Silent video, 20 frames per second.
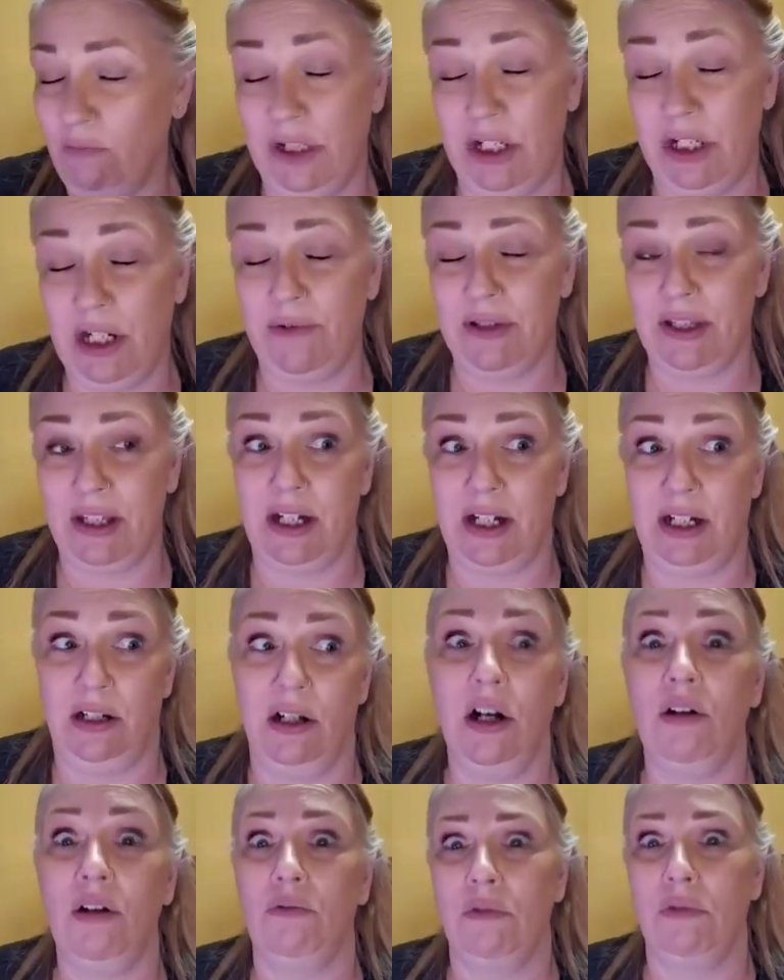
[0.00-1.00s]
which I was like,
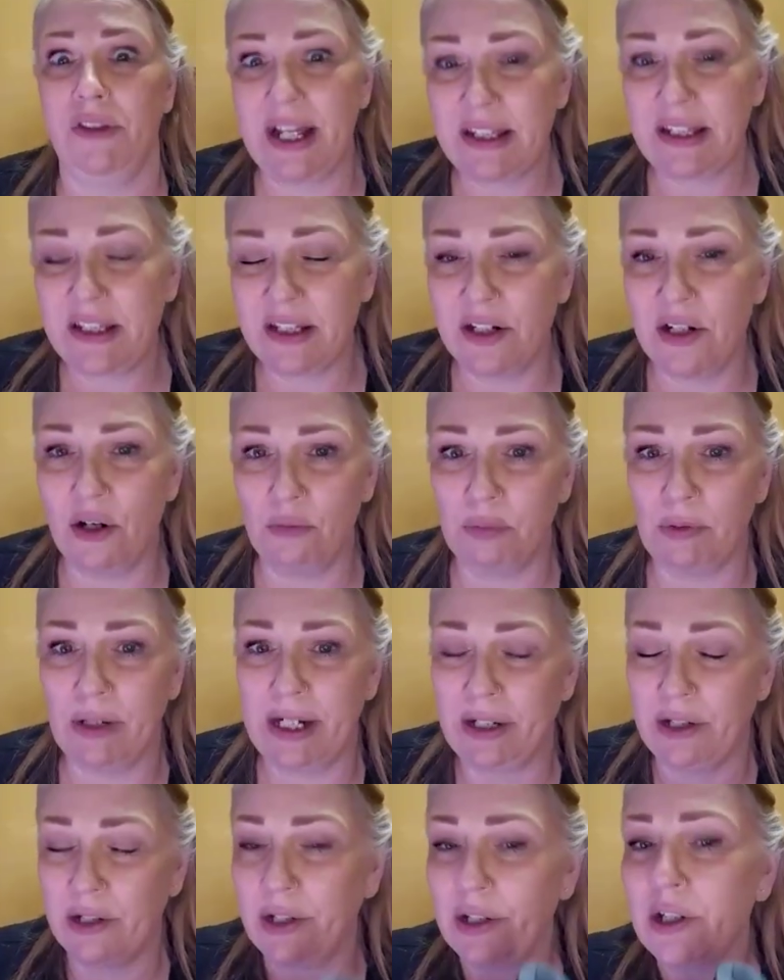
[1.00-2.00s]
oh, well, that's a
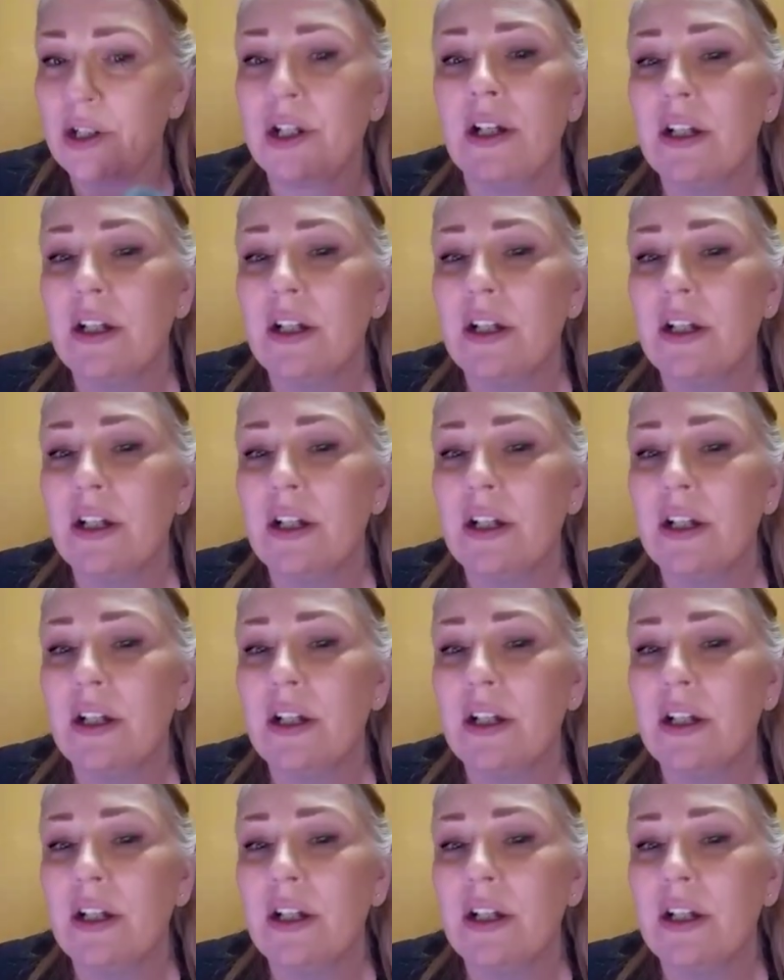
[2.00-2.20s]
no-brainer.